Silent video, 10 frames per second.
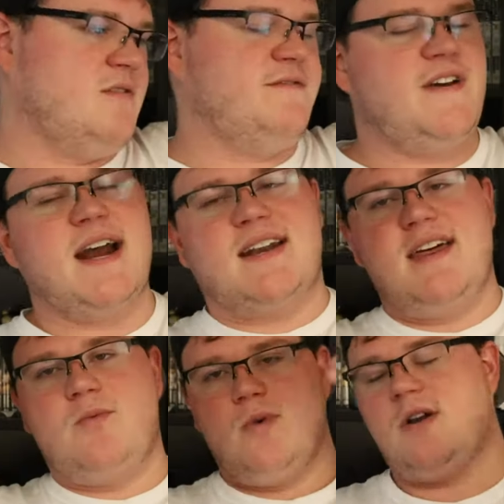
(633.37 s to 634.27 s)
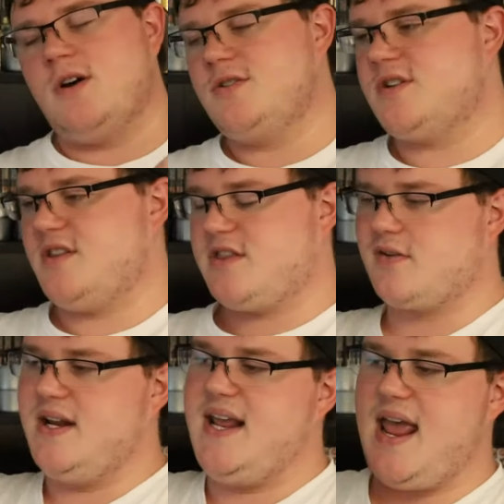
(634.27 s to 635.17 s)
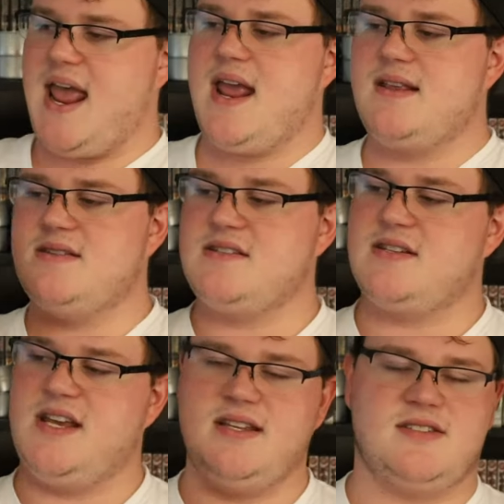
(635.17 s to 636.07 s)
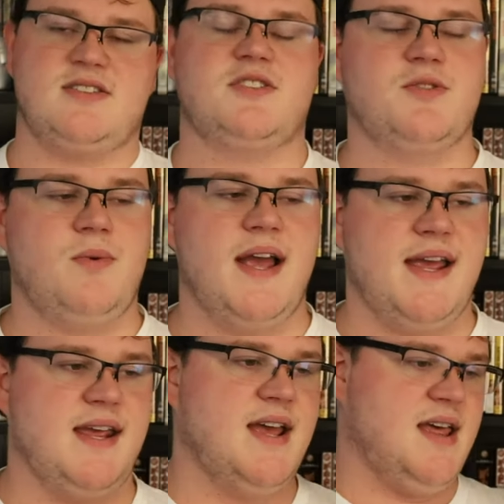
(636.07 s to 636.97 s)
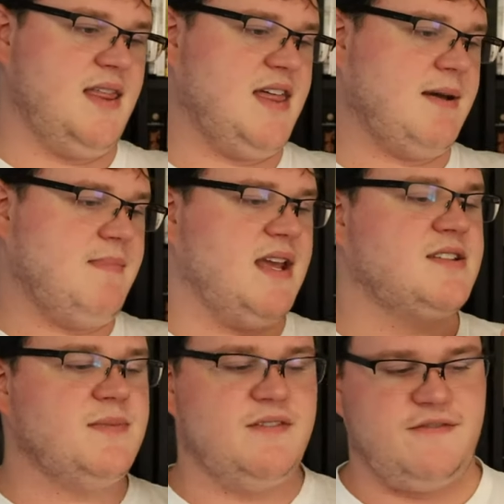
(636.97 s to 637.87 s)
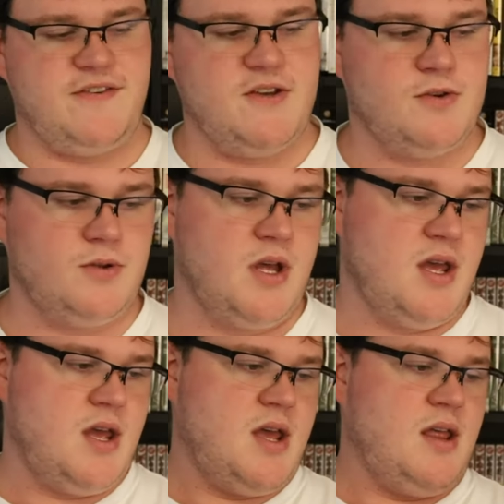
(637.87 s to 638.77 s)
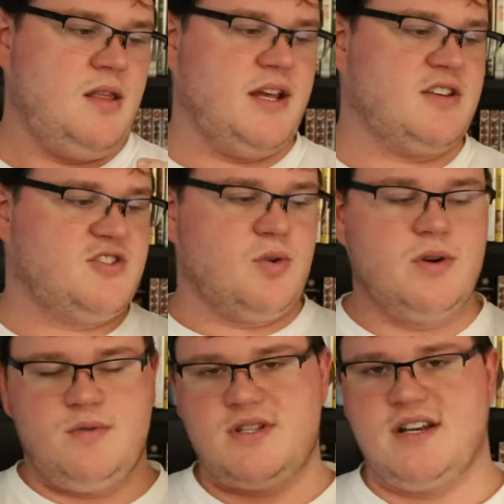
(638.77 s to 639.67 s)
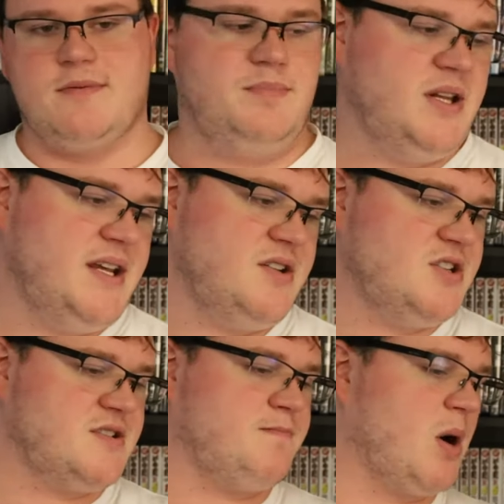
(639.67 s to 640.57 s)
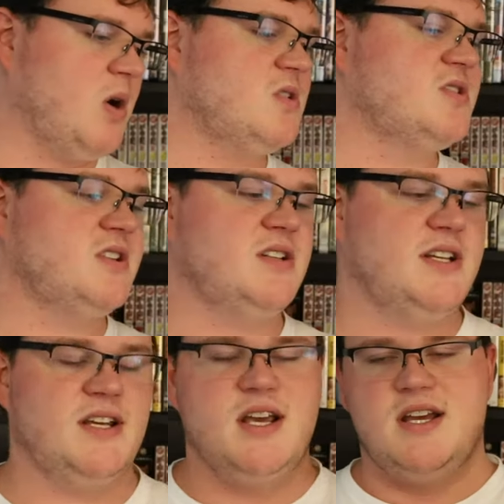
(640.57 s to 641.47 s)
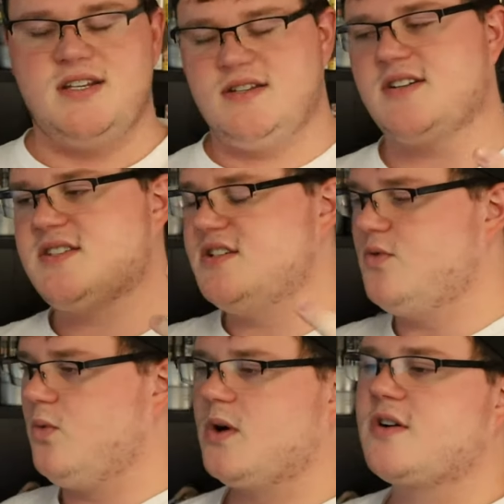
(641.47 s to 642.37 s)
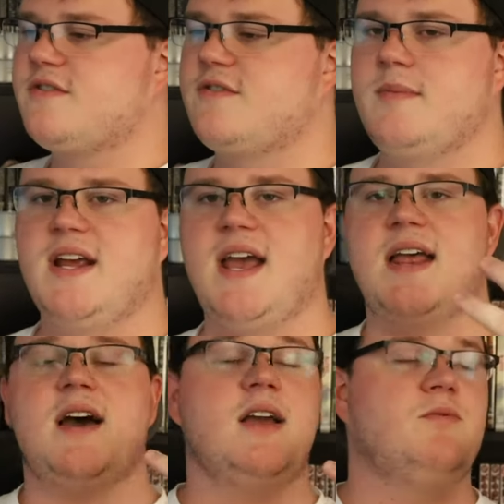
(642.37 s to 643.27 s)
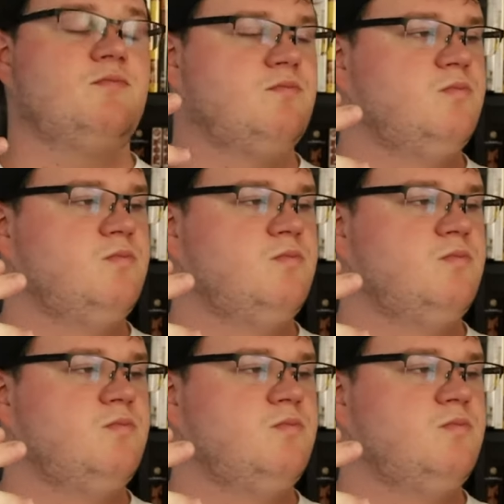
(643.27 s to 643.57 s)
the fact that 103 ends in such a way that makes me feel like the story was incomplete just personally doesn't work for me, and I